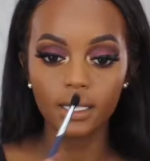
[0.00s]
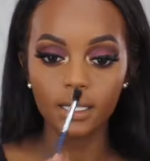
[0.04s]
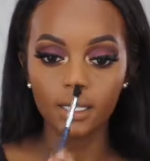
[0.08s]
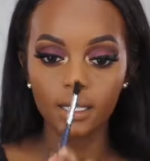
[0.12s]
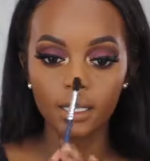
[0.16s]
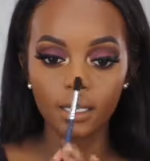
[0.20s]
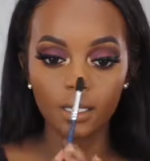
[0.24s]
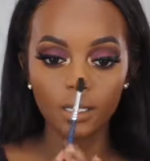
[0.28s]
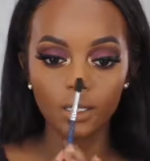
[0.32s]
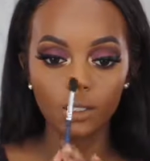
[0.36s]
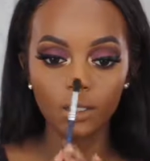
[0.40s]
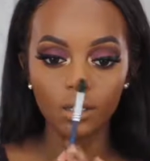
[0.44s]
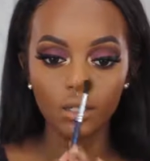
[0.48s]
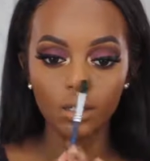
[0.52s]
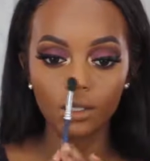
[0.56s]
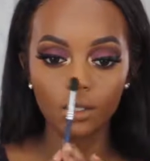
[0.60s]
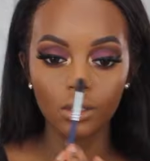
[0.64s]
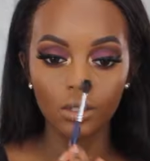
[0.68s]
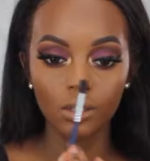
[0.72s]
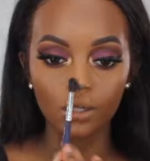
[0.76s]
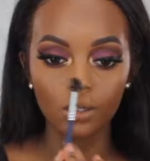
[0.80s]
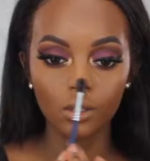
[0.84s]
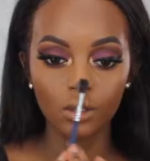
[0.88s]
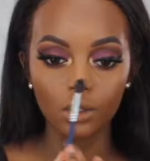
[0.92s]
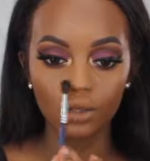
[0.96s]
is
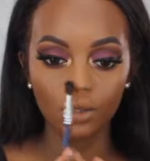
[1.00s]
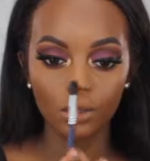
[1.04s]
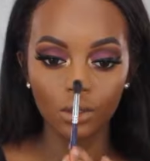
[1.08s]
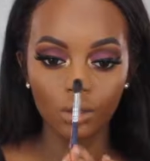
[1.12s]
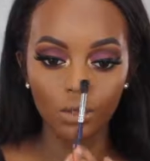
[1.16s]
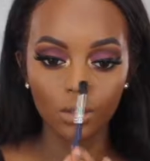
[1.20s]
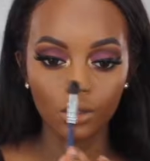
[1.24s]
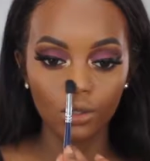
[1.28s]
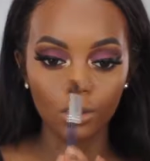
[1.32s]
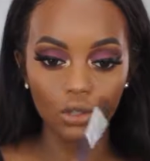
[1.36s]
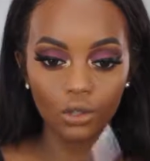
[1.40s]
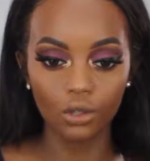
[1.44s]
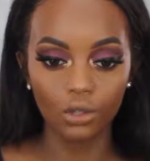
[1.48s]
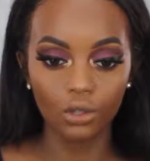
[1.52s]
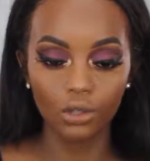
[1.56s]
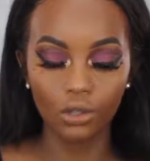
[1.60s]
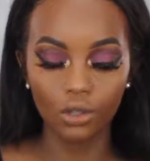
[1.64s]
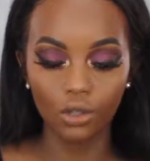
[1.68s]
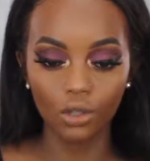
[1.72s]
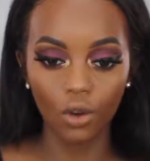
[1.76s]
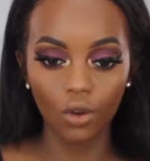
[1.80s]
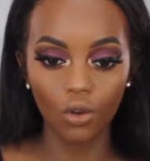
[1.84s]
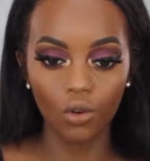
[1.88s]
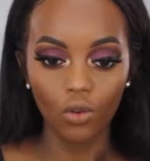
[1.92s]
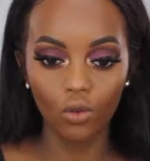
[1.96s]

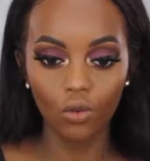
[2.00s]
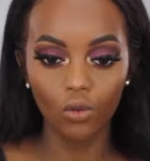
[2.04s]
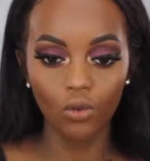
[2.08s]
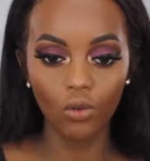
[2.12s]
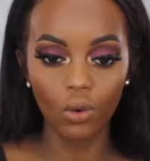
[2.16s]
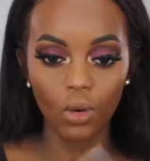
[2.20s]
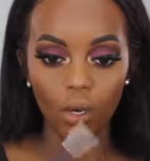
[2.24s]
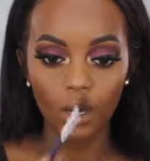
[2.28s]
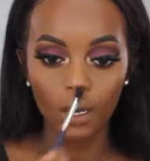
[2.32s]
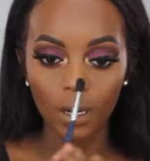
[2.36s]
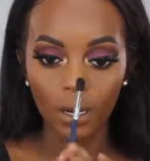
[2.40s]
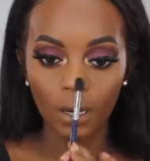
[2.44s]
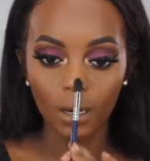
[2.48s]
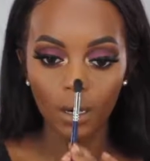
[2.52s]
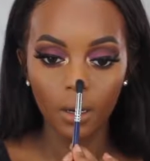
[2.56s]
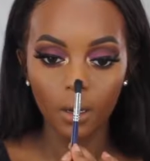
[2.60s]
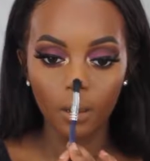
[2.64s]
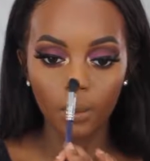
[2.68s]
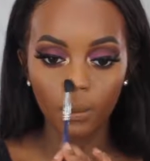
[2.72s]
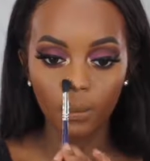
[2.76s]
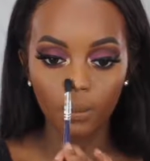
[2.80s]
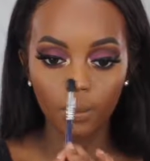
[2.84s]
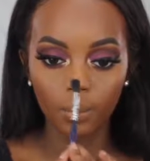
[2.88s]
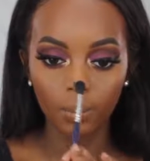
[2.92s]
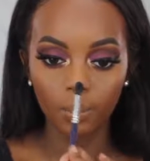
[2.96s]
so
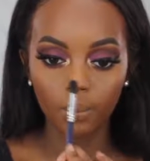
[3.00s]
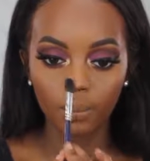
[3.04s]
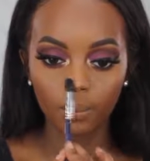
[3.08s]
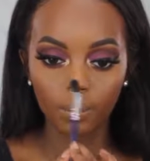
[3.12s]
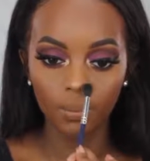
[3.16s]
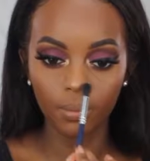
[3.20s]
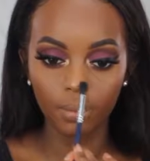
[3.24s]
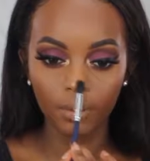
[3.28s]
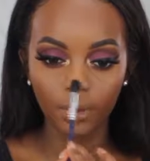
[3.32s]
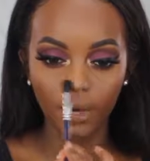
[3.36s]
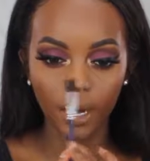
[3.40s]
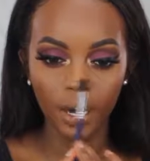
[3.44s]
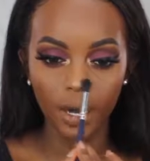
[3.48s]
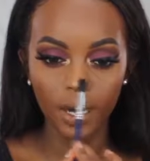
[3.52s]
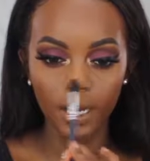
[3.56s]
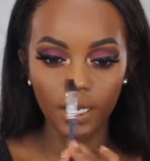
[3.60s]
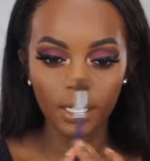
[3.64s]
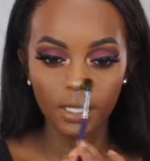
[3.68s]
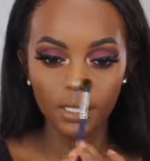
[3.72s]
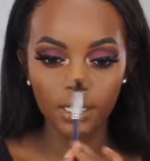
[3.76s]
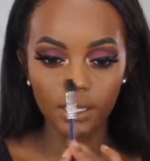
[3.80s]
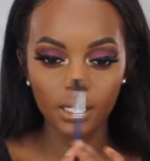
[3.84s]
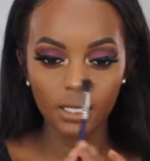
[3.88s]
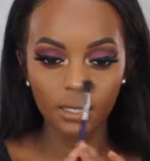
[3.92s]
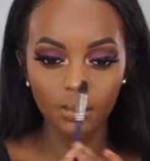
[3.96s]

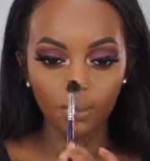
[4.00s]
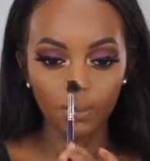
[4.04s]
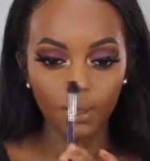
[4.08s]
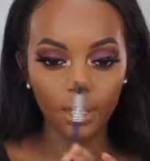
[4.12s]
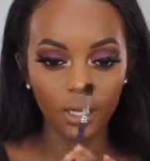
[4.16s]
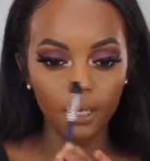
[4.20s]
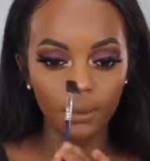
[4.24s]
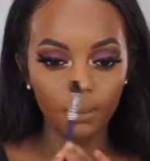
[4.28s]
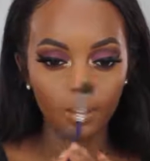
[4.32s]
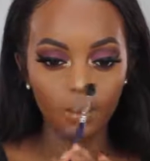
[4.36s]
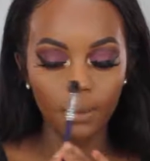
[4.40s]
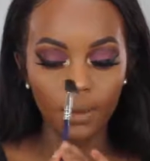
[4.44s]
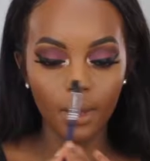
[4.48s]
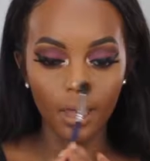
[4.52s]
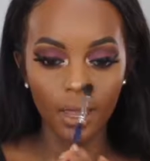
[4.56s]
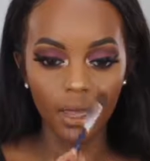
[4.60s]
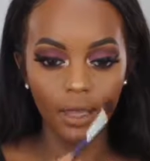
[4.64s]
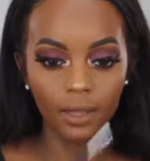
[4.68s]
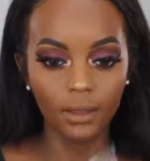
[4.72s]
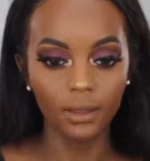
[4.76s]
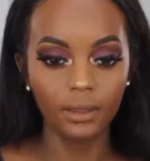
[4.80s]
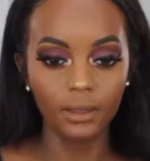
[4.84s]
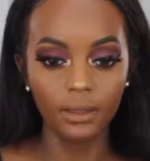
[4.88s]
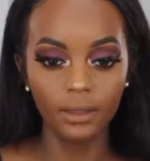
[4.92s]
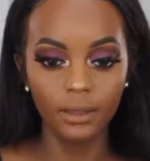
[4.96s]
bright, but
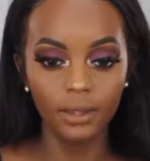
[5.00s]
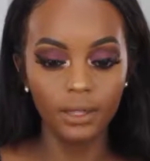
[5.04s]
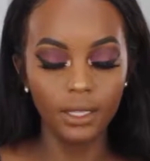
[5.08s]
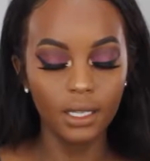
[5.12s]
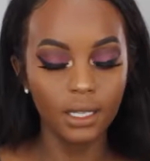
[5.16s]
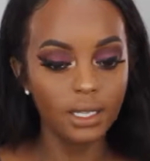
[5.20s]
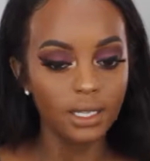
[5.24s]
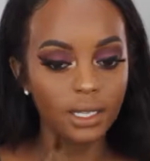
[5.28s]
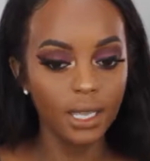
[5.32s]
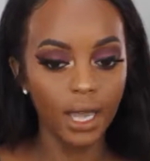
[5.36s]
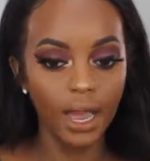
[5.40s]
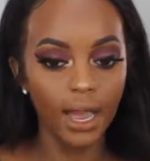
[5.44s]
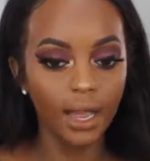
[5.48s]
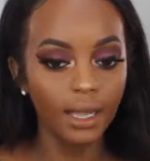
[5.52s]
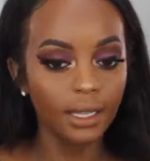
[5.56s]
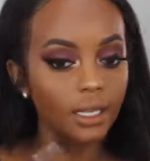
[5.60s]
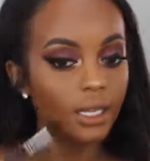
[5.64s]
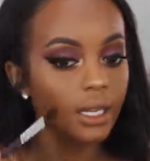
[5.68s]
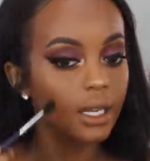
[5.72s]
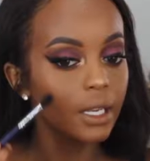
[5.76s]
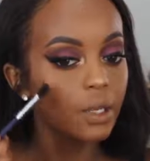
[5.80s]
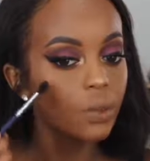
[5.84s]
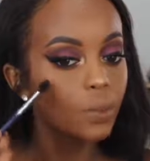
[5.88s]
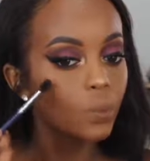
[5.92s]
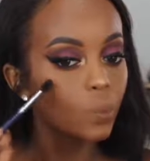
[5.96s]
man, this
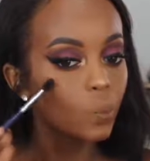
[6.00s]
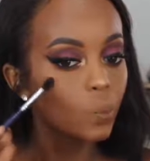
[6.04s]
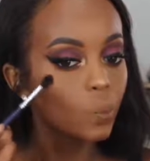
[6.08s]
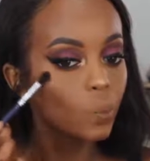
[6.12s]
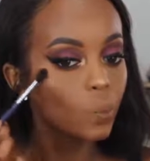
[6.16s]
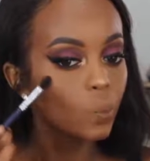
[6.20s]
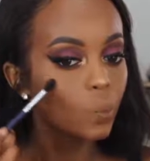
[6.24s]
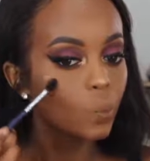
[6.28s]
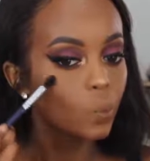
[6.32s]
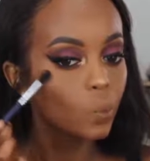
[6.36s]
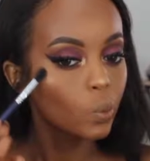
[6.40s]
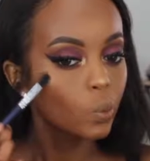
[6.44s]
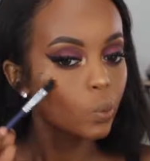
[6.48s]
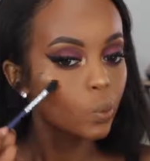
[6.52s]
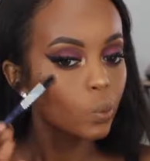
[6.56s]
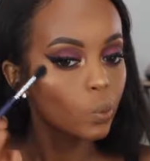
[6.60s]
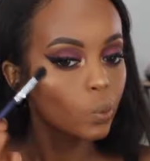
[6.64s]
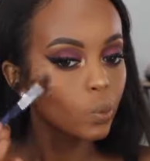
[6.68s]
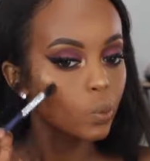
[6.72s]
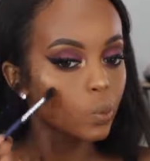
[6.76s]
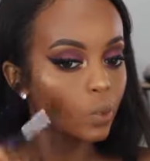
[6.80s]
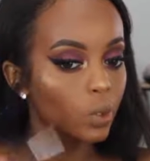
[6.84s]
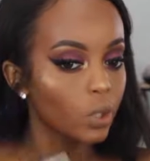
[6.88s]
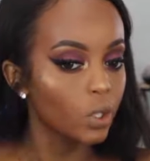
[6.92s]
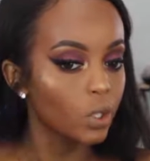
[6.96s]
highlight
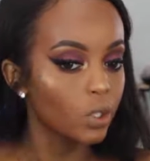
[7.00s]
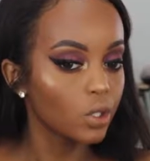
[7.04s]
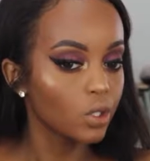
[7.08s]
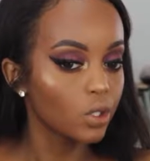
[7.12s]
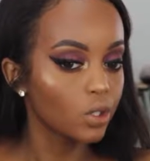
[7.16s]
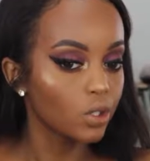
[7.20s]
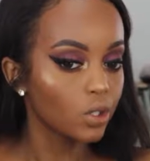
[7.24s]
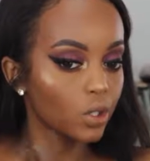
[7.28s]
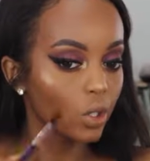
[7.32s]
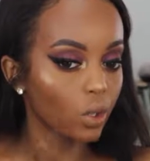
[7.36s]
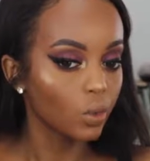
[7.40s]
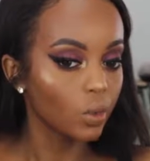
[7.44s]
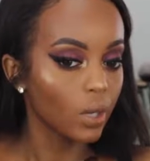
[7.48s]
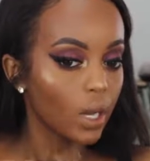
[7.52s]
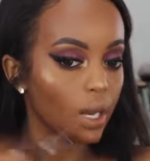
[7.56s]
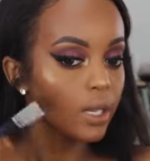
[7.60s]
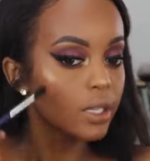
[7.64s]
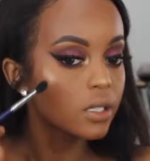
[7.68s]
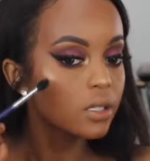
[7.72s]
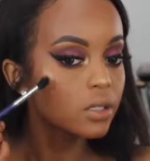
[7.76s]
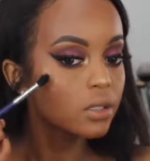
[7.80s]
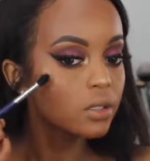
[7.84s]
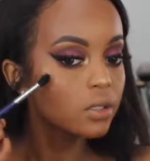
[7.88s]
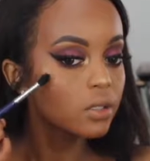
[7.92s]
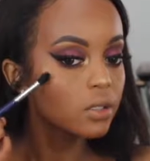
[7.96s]
is so
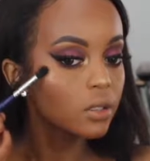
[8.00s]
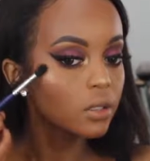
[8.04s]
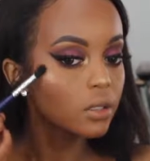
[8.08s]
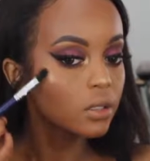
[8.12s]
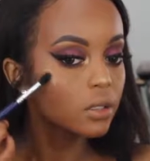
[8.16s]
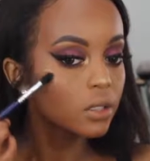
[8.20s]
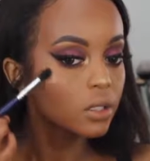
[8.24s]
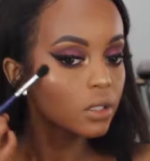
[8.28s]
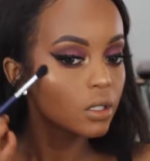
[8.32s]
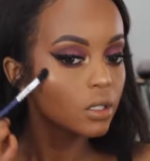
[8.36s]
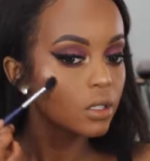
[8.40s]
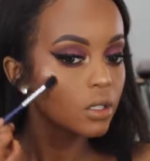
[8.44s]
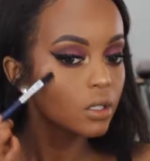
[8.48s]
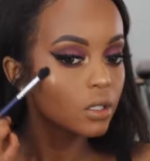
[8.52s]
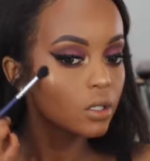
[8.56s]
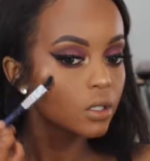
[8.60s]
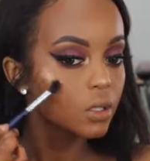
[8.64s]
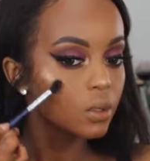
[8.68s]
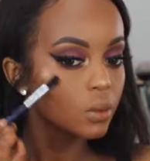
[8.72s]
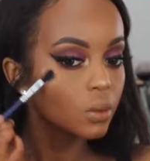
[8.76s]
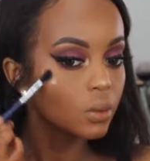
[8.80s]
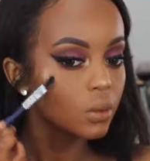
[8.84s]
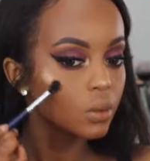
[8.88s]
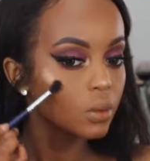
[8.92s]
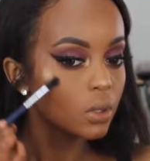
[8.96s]
nice.
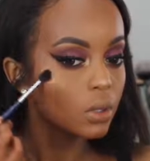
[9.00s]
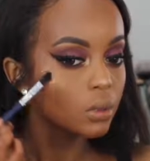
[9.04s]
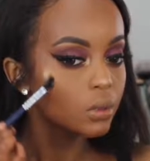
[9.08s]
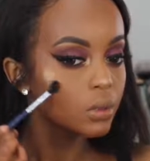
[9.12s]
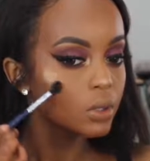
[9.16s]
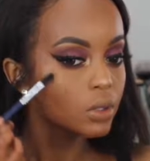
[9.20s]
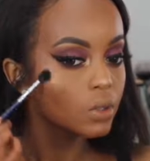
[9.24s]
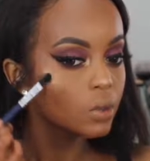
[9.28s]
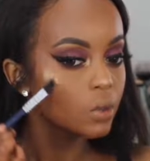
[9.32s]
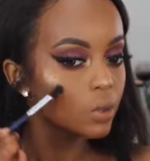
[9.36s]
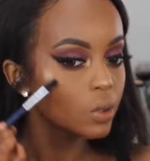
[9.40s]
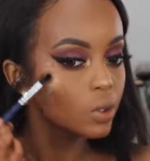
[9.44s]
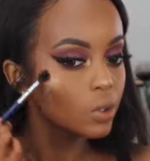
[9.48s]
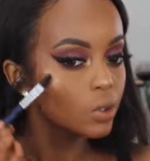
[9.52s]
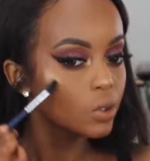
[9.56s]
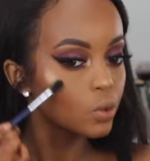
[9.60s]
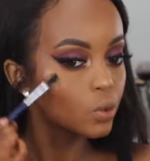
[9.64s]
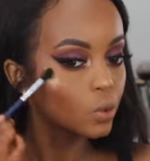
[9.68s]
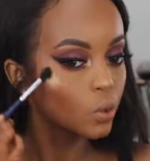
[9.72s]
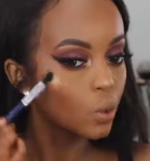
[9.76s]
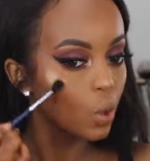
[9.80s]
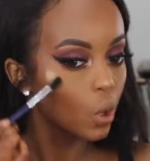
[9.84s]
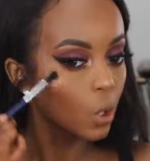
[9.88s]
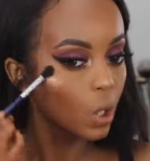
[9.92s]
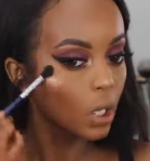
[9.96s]
So I'm just going
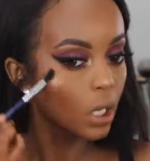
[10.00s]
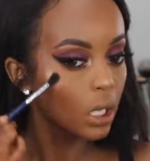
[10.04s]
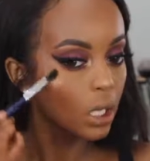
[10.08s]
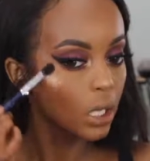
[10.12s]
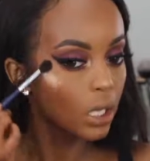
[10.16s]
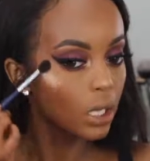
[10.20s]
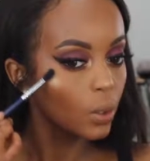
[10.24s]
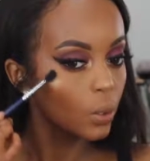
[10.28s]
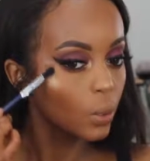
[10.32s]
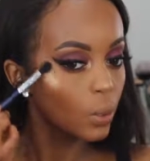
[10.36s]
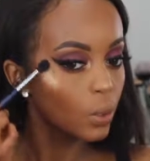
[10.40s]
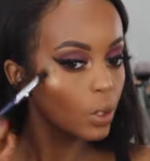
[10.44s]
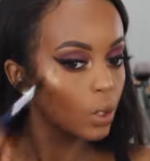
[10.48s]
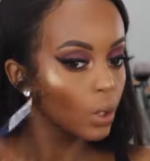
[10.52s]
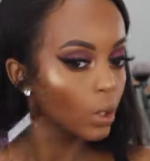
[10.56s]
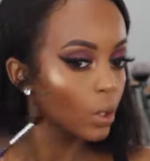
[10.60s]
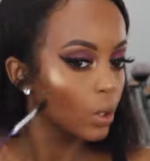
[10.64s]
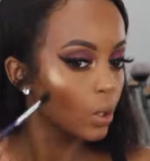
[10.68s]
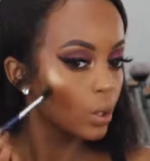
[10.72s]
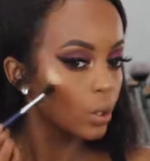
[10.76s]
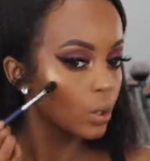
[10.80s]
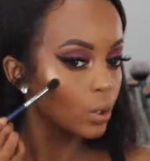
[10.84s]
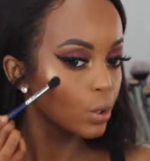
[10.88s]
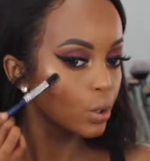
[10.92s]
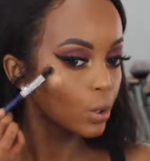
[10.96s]
to highlight with
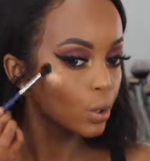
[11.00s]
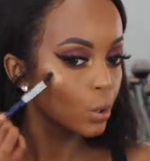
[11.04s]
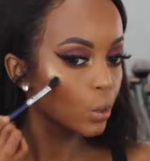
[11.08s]
these.